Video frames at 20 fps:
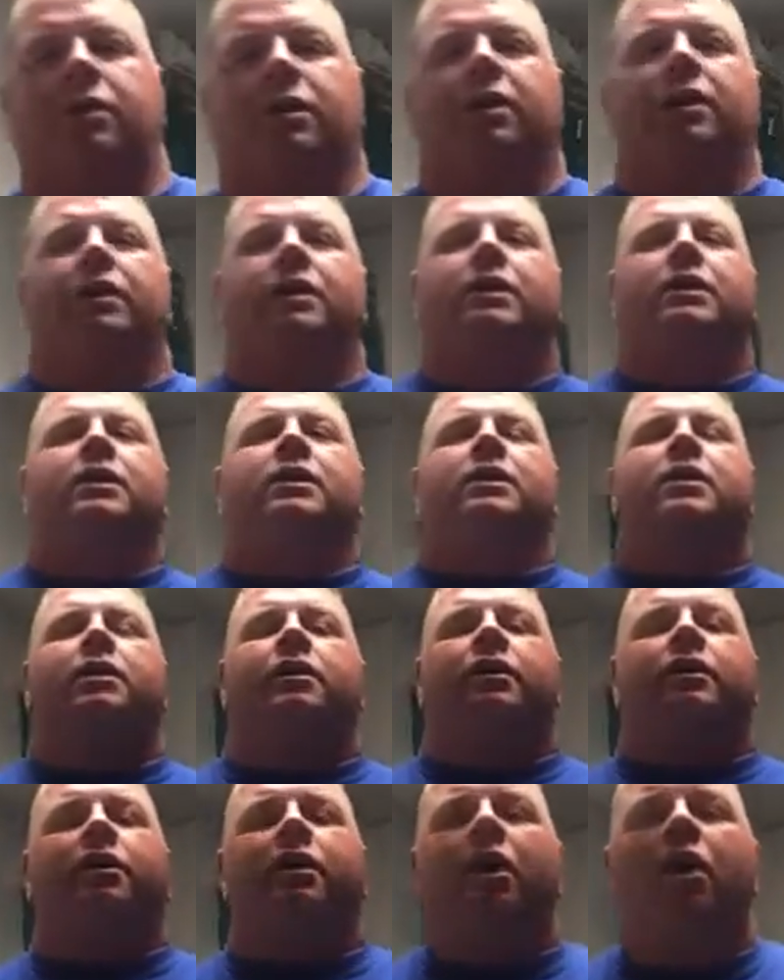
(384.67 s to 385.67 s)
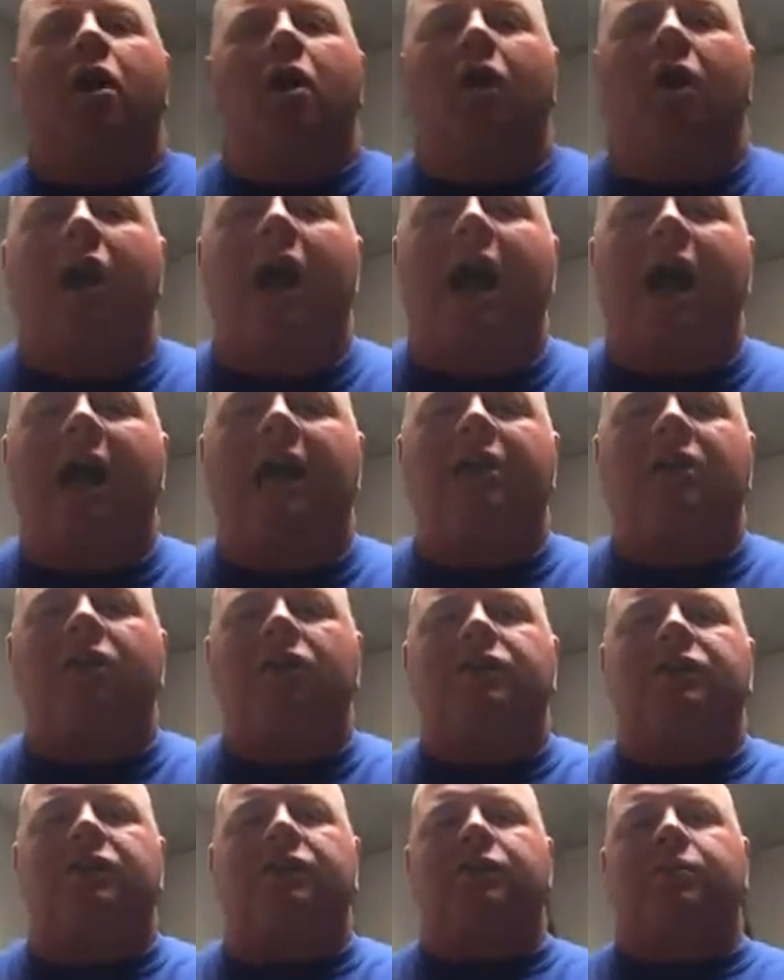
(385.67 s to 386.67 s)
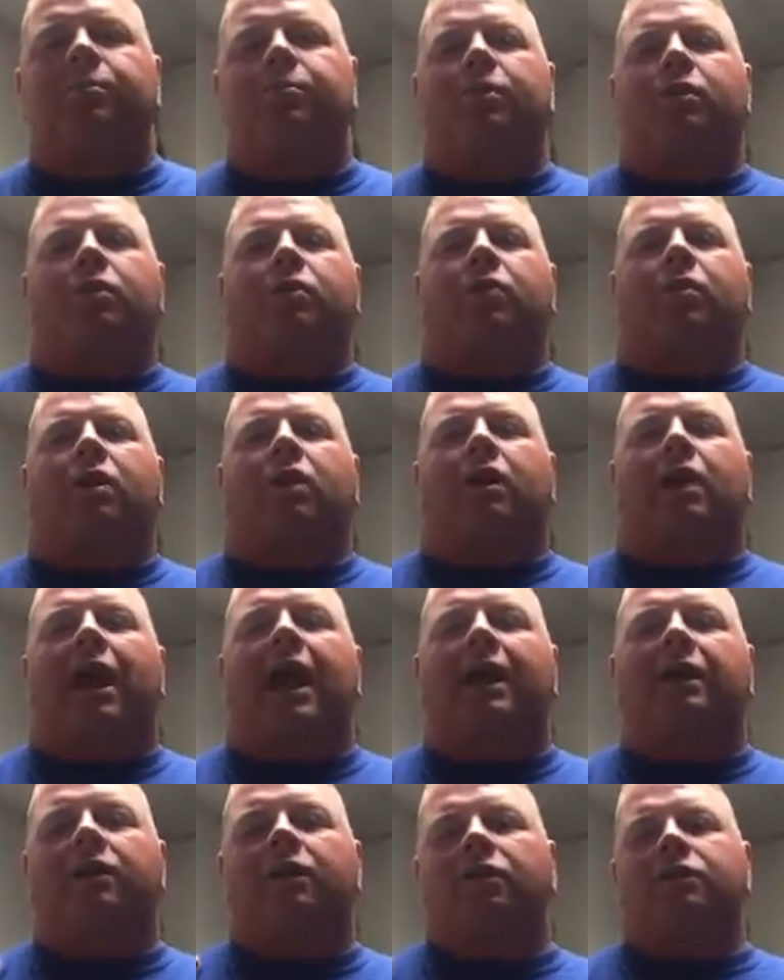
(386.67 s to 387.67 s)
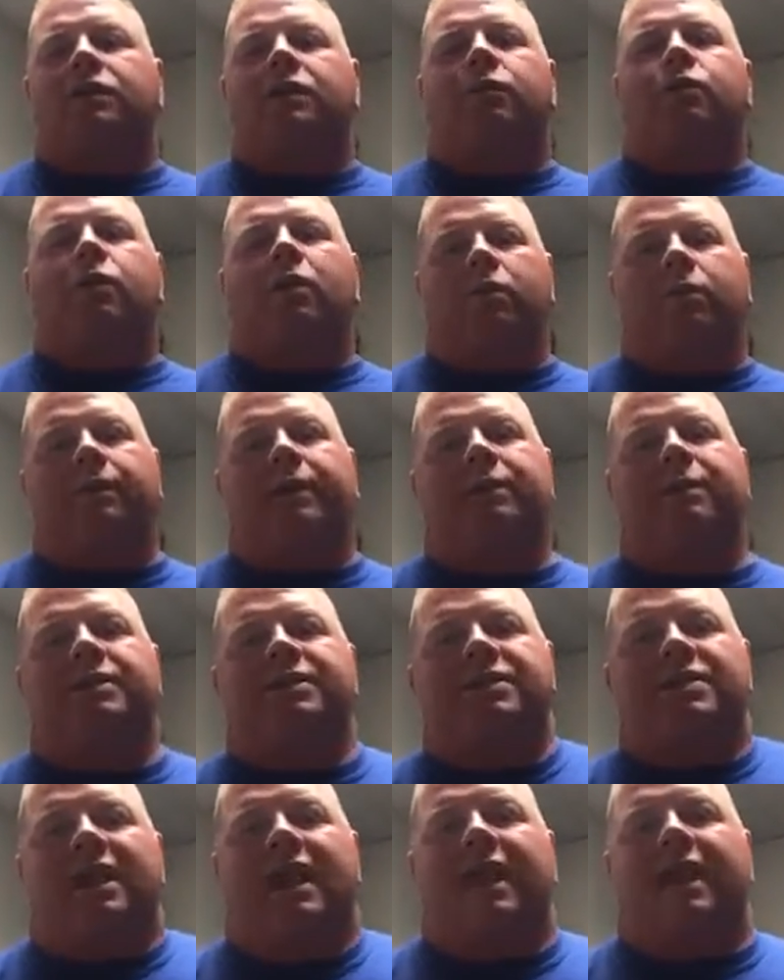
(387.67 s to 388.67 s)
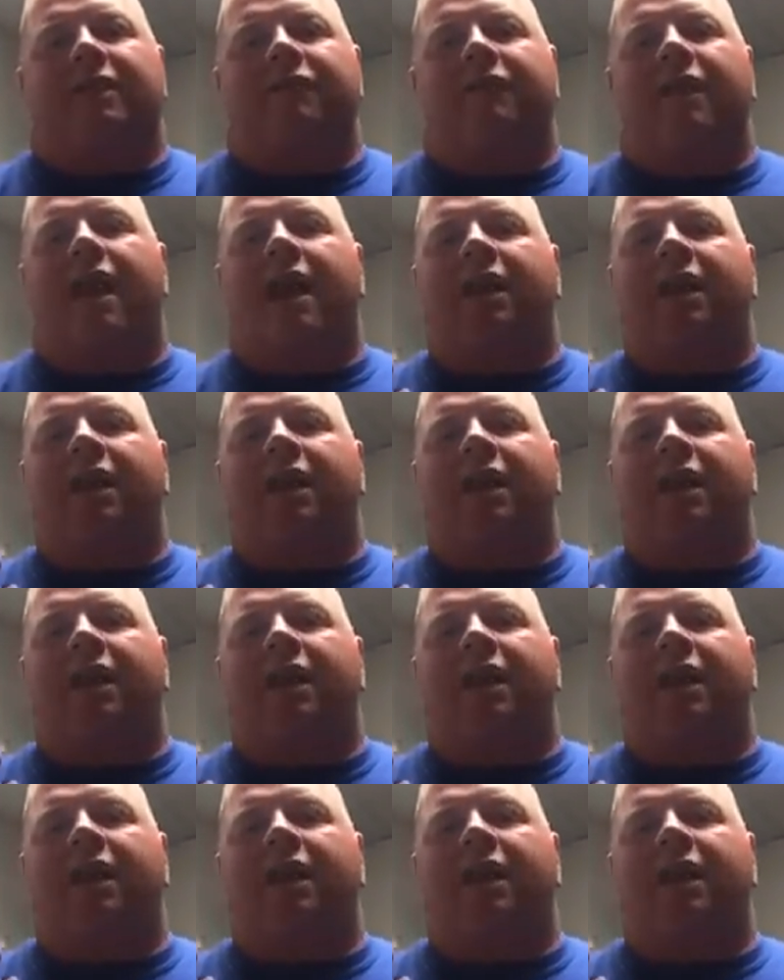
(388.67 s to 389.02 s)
it. No, I looked at the bookwork. I looked at what we would save.